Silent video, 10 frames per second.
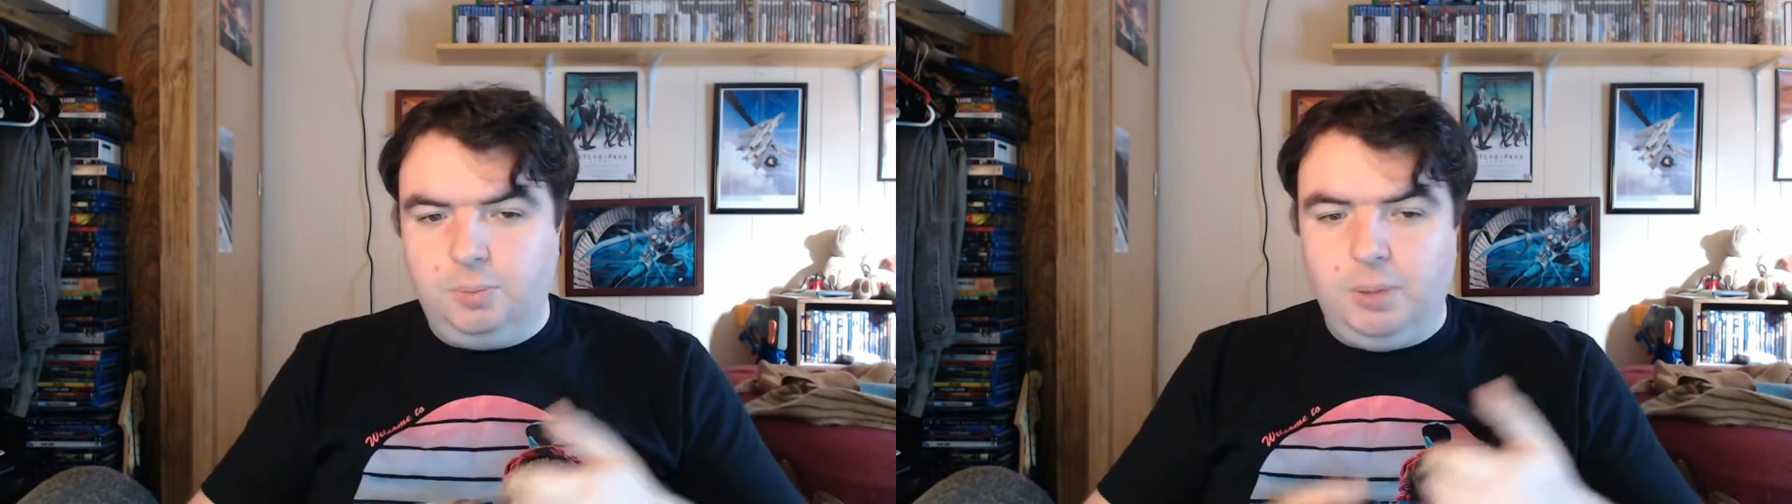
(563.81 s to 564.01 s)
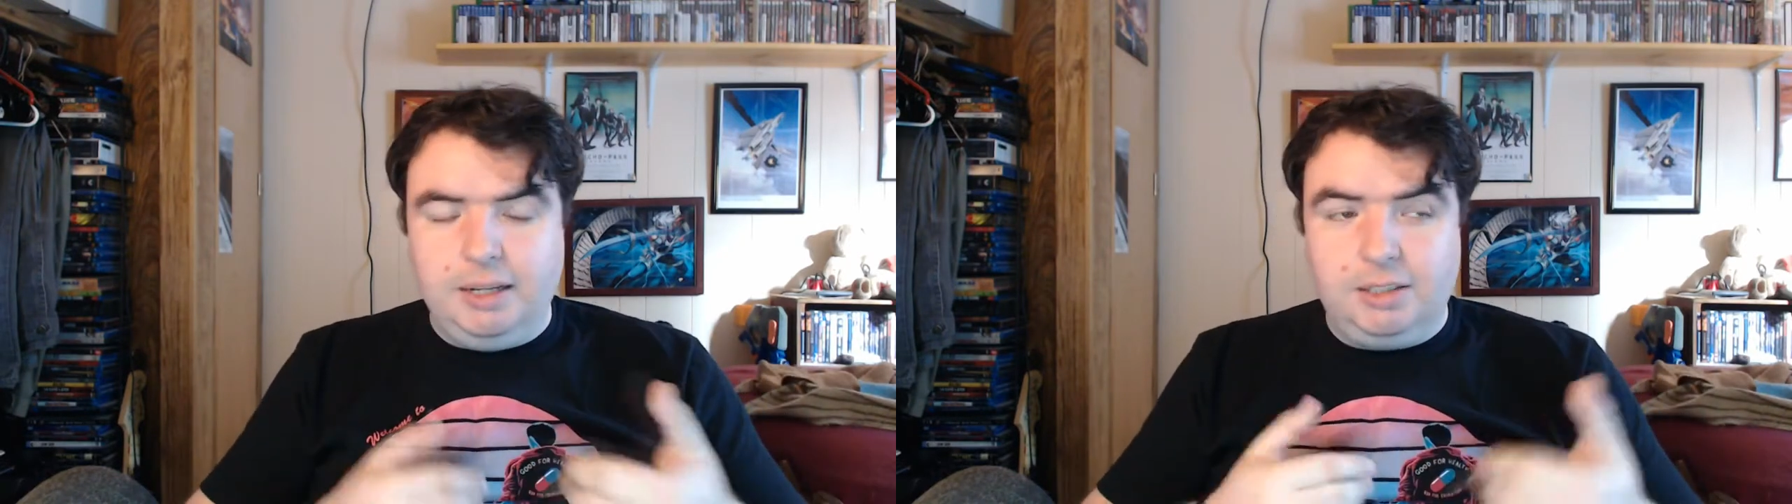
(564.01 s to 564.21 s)

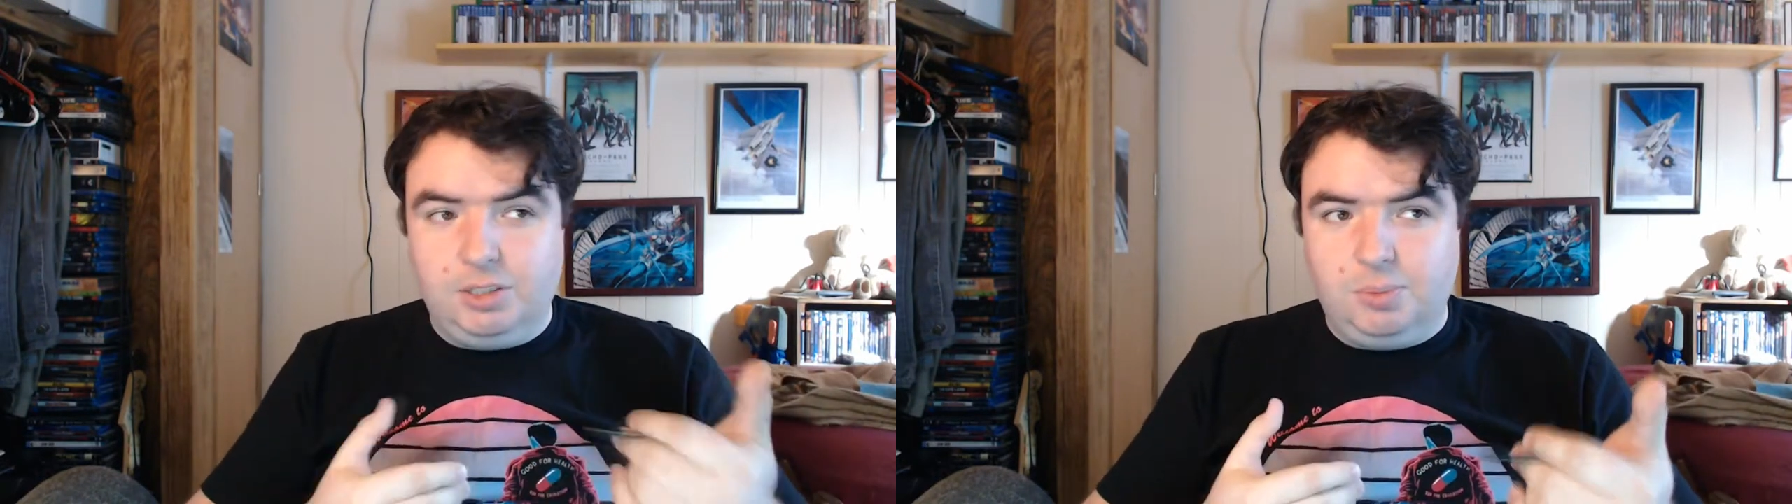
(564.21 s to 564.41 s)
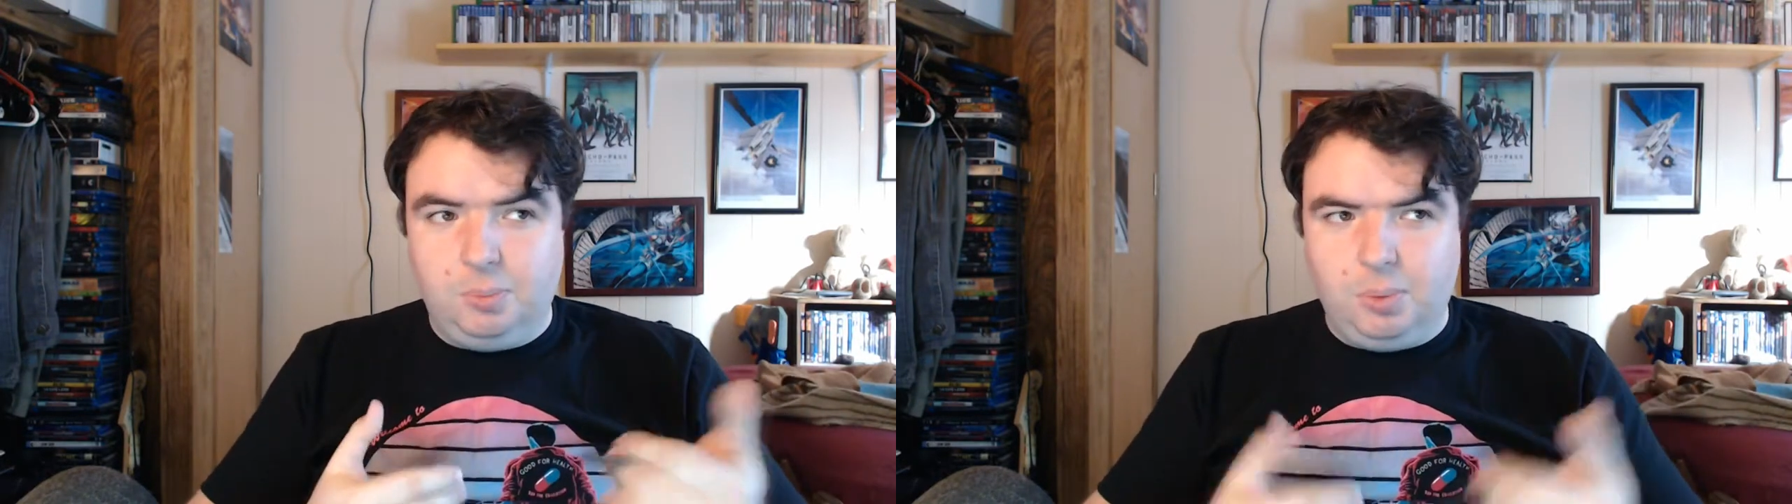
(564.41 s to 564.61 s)
but
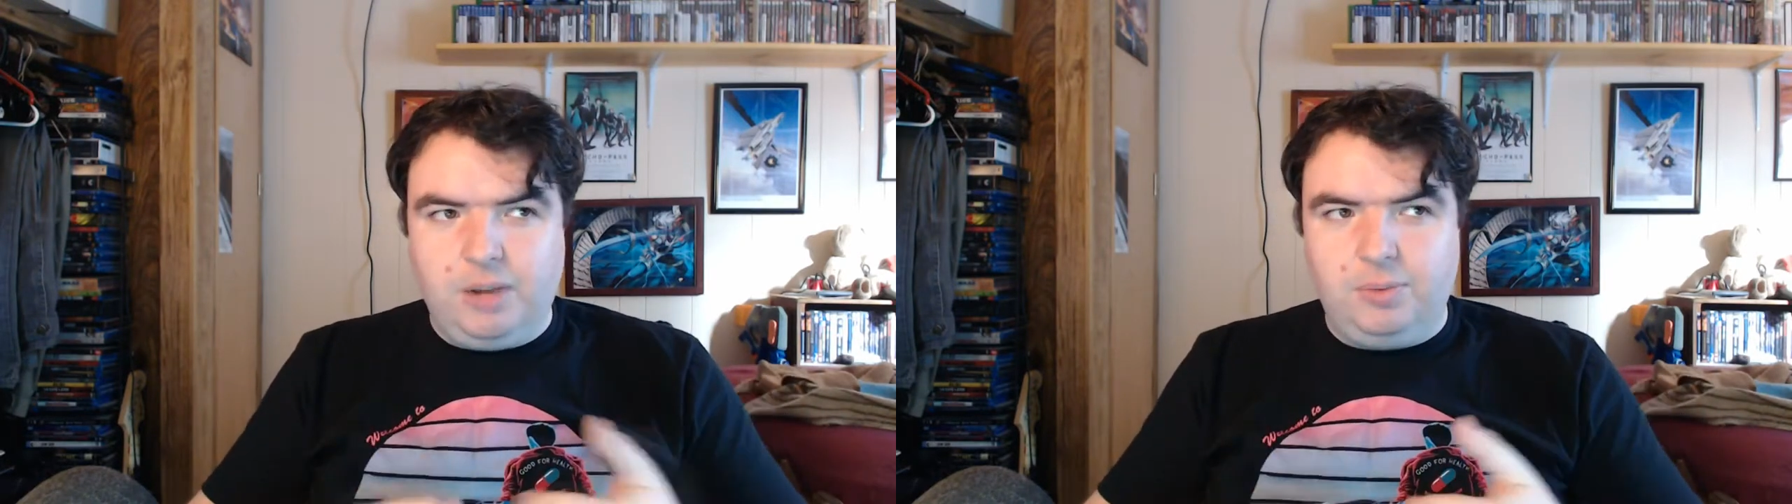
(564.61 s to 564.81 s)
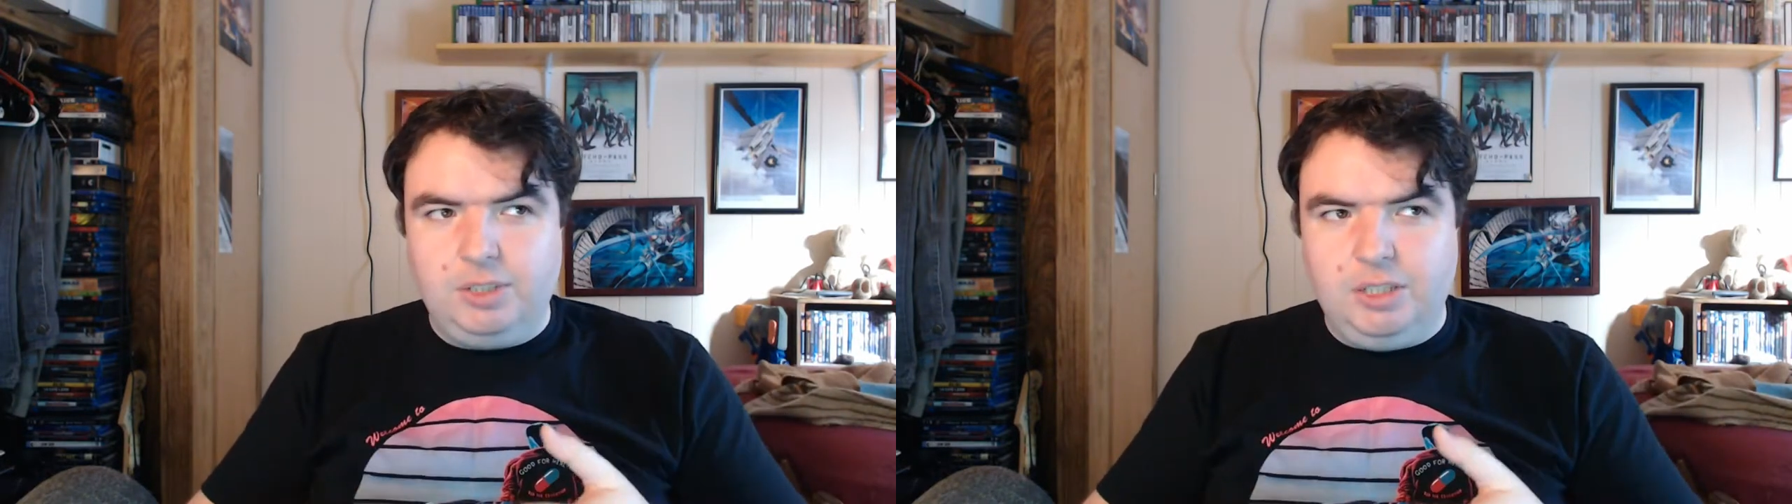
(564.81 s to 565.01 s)
it's a break
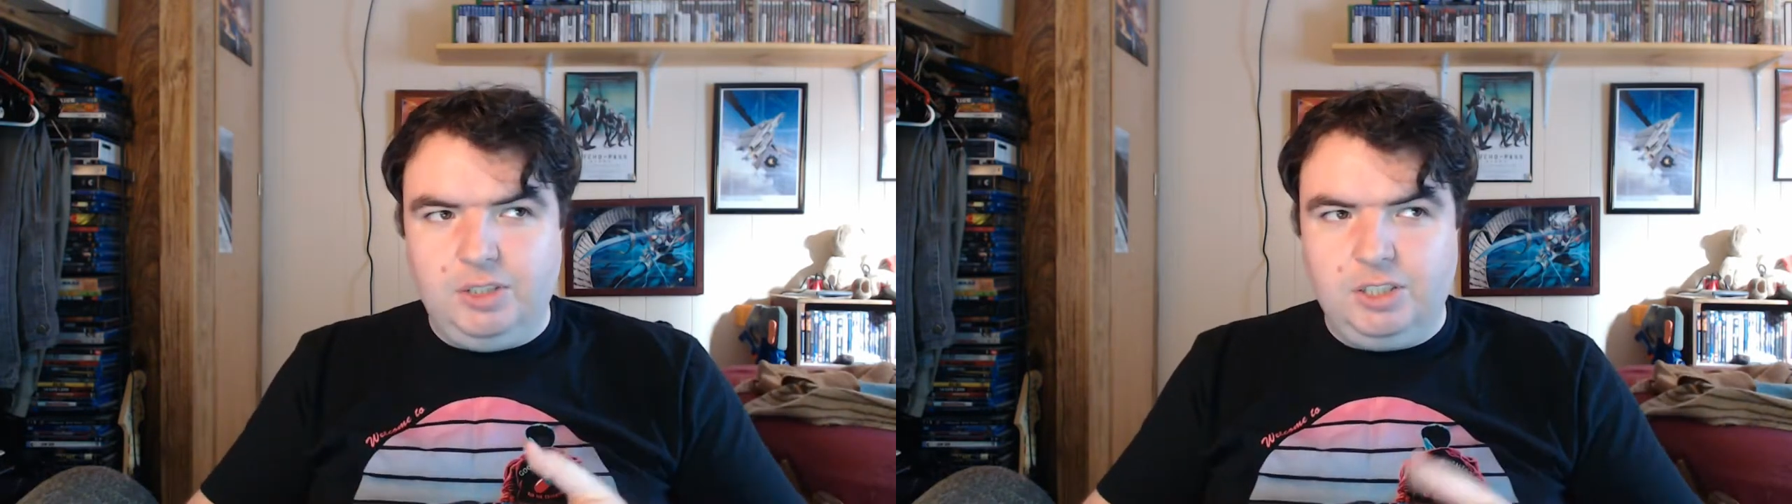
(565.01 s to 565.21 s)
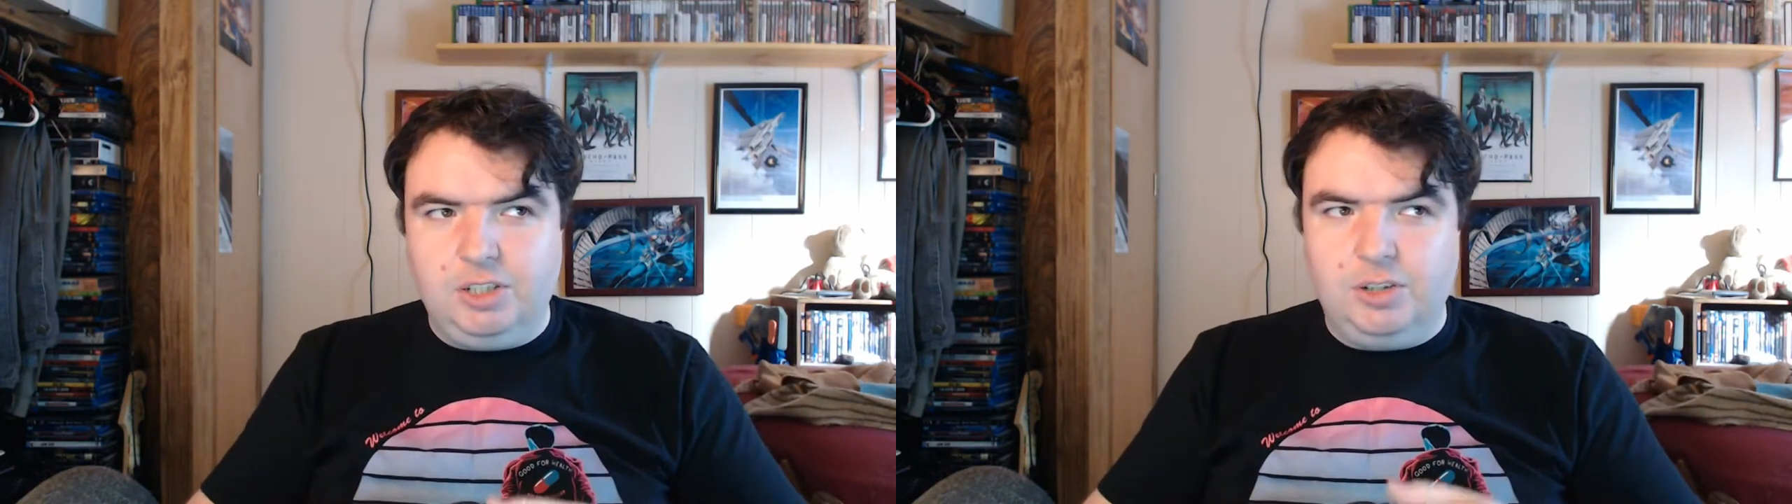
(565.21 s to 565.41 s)
from the
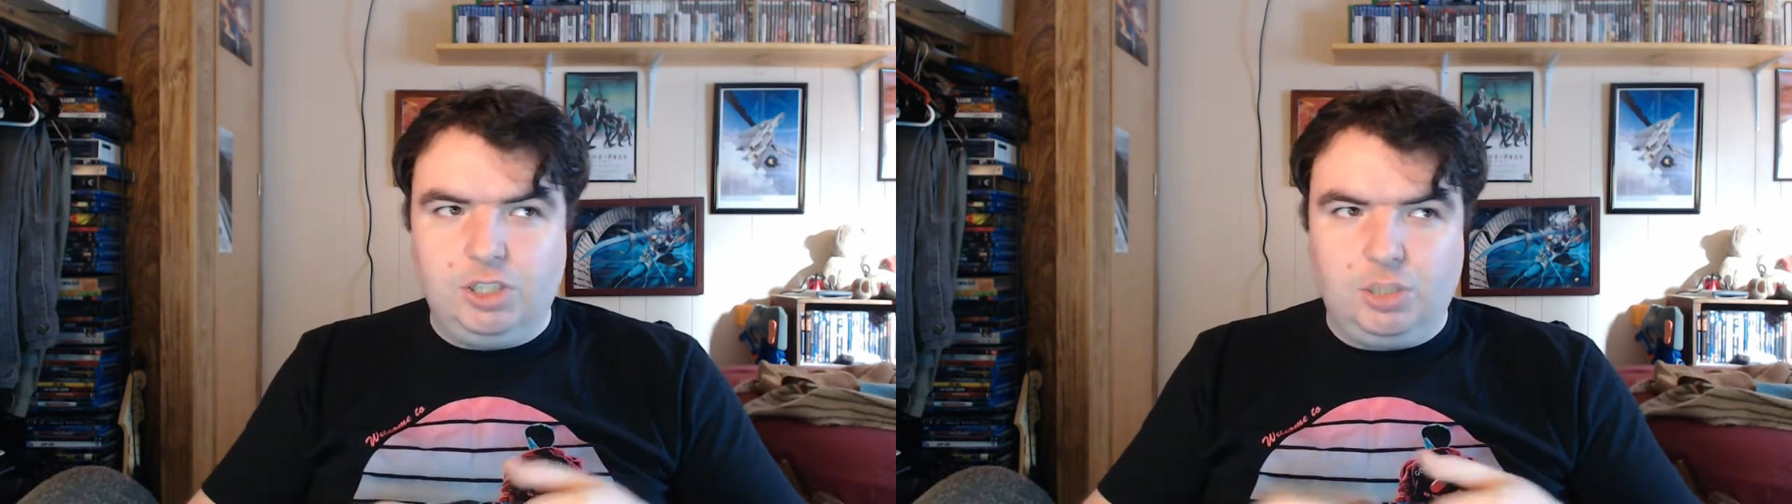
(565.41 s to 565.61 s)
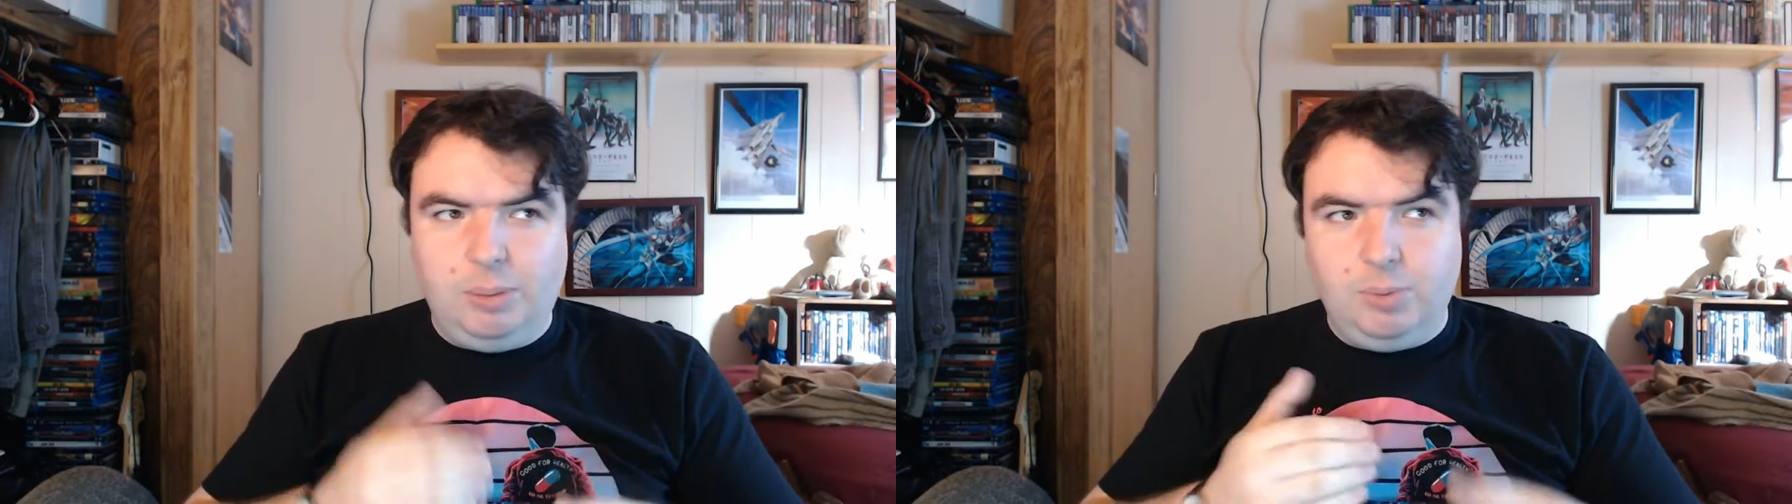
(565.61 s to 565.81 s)
TV series.
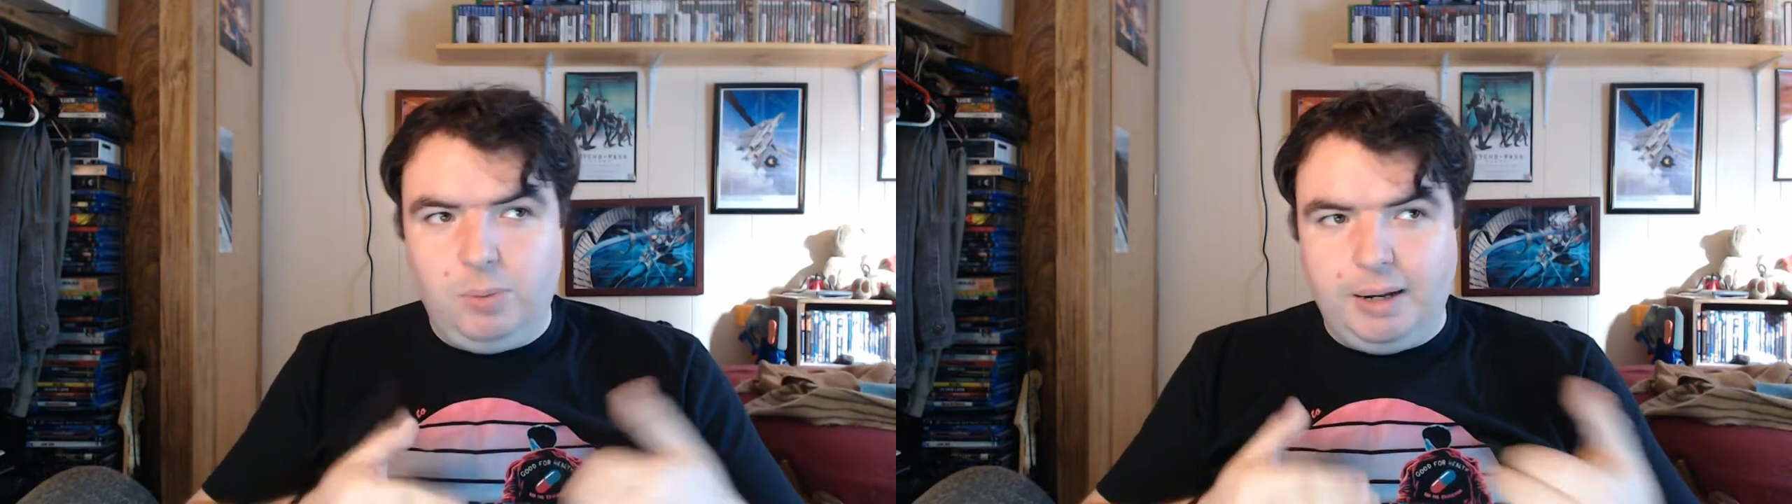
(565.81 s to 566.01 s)
And people